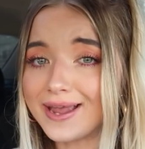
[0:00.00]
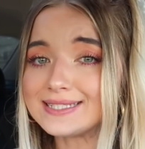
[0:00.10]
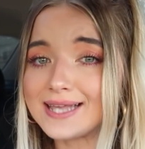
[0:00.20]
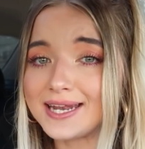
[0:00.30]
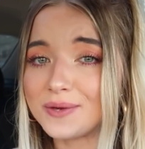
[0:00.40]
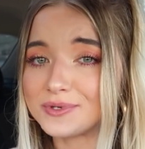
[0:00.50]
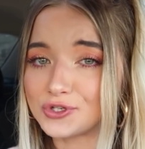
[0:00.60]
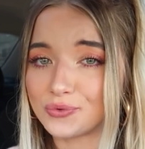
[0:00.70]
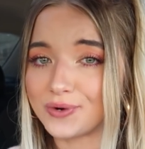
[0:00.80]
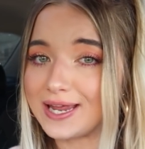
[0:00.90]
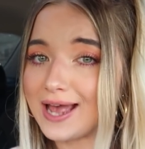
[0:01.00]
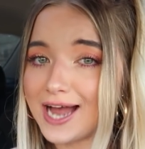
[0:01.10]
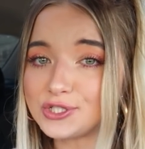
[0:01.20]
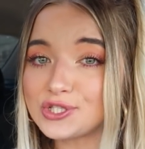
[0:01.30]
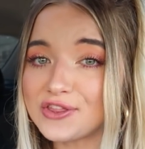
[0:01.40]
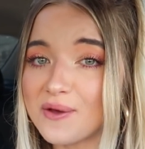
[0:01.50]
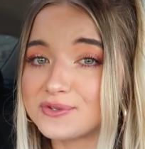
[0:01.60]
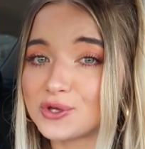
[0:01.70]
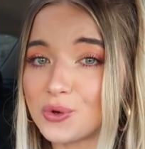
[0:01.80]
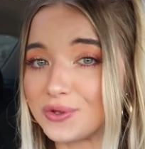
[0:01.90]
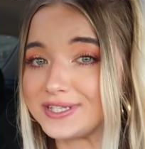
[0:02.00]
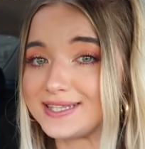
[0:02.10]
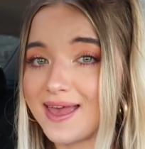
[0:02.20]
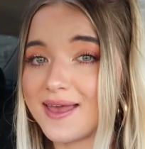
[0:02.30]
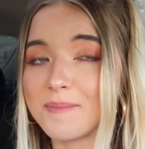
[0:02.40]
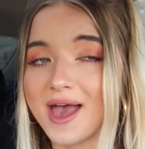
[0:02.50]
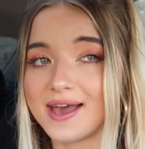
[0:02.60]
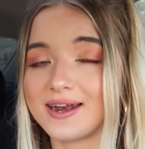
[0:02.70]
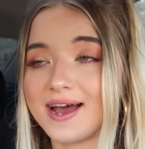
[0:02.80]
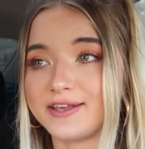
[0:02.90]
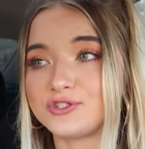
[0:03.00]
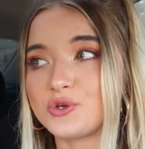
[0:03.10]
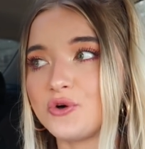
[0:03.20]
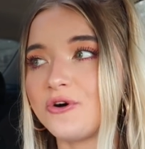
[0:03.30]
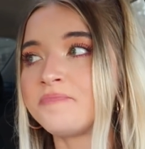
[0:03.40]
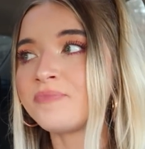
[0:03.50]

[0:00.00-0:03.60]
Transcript: like I said, he was Greek. I just thought that was the coolest thing back in high school.